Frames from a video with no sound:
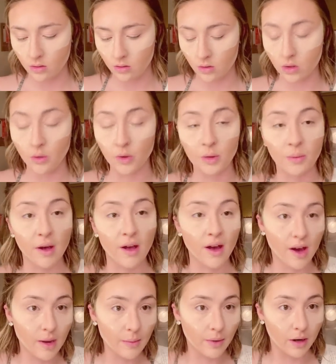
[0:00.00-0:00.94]
So with my
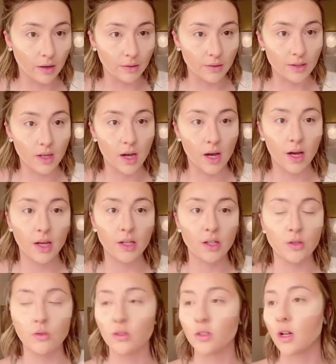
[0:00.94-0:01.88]
eyebrows, I
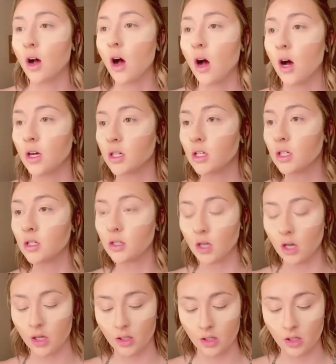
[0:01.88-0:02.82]
use the
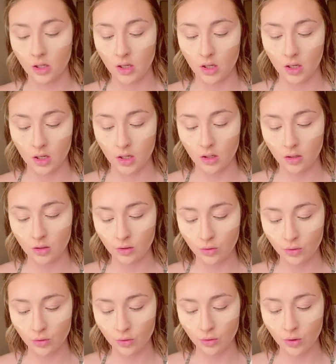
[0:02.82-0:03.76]
Anastasia
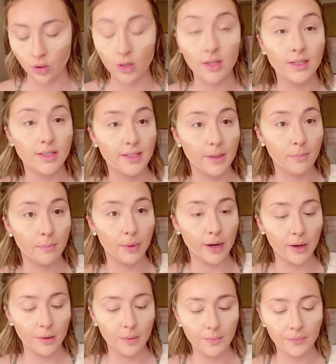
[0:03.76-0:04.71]
Dip
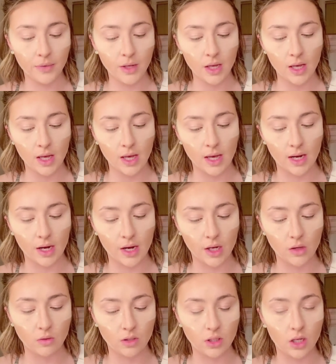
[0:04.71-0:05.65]
Brow, and I
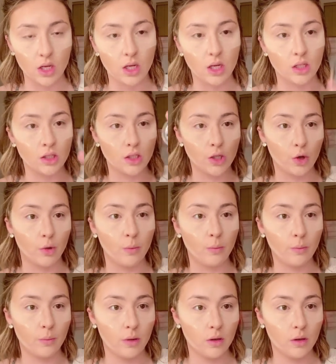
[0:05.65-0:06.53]
use it in taupe.